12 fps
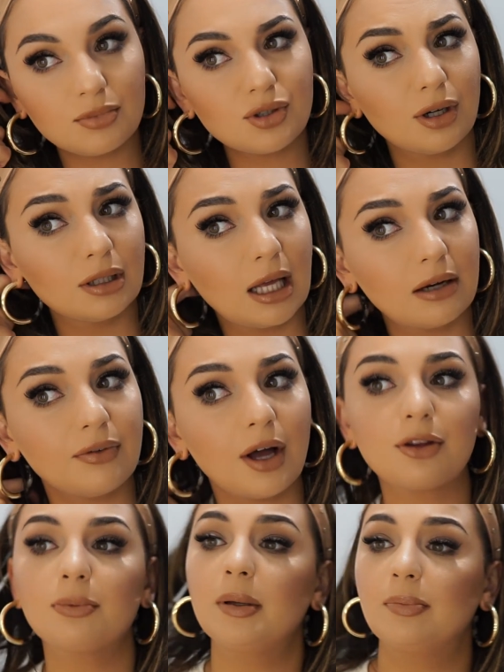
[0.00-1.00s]
I'm sure a lot of
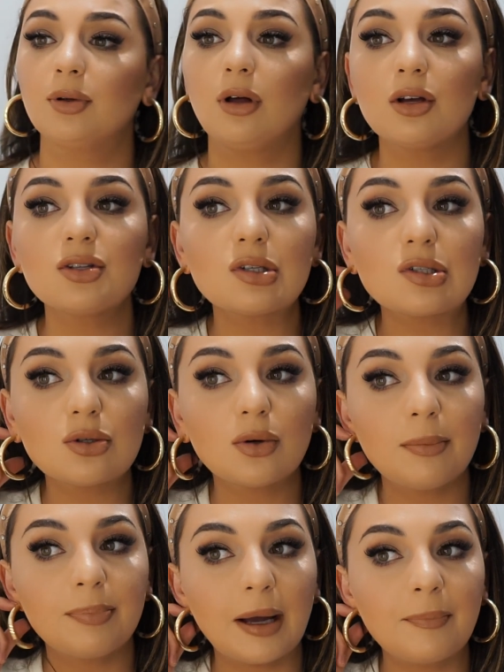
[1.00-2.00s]
other people also
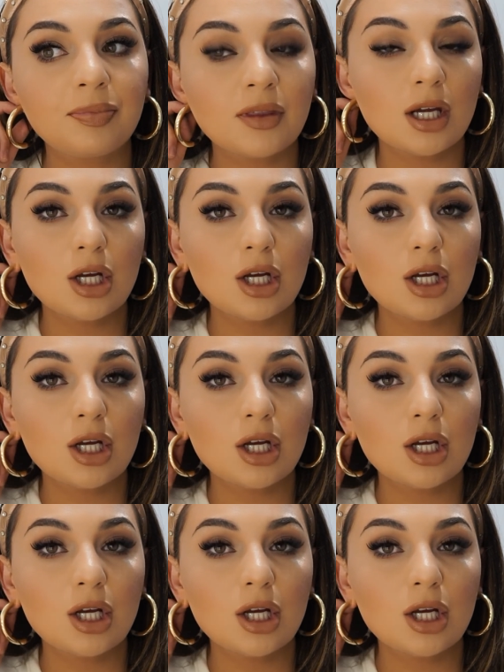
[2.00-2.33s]
do it, but